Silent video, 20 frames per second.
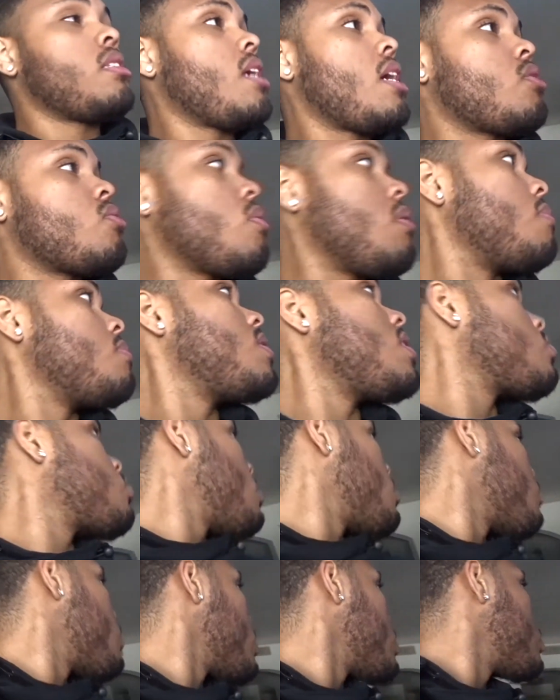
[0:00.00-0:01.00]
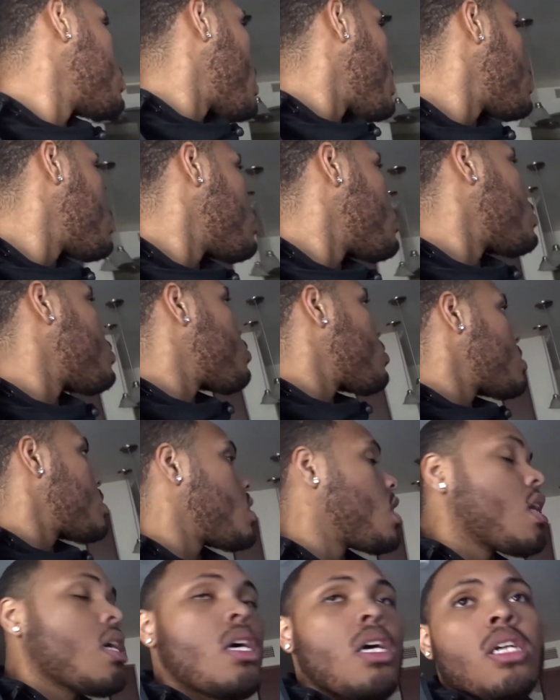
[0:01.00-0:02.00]
That's what I'm. That's what I'm really trying to do. Cause what's
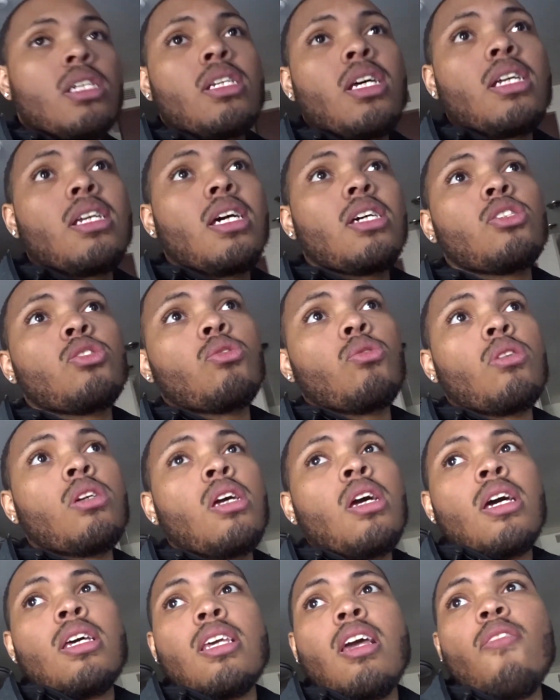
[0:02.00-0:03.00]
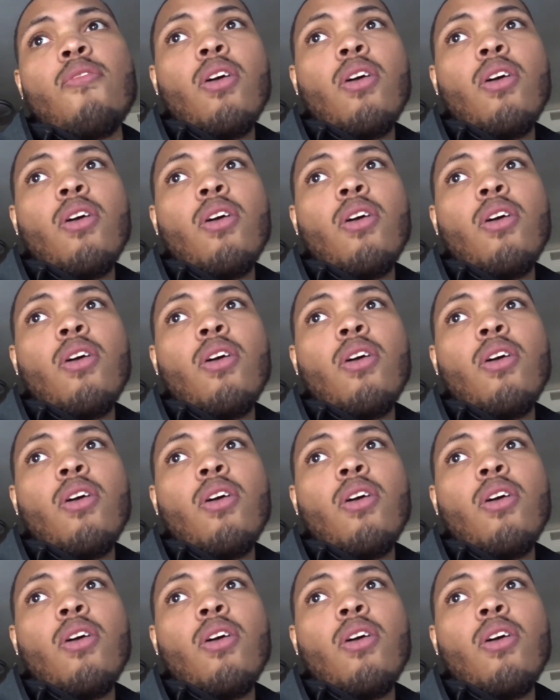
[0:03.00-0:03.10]
today? Today day's three. Yeah.